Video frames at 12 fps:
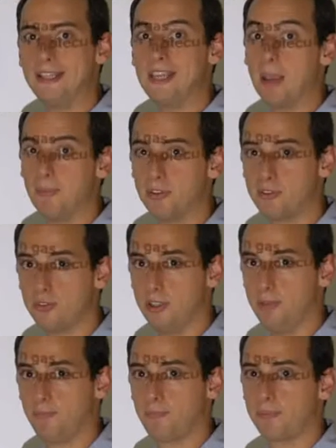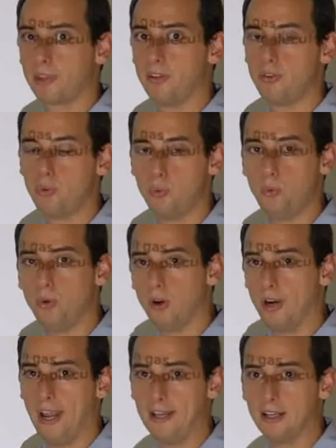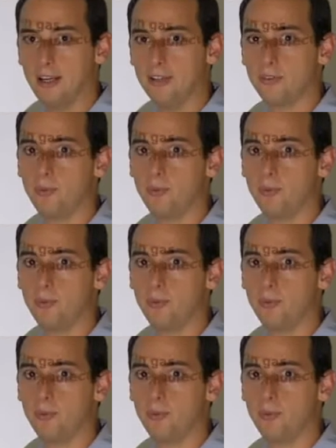chemistry to our analytes.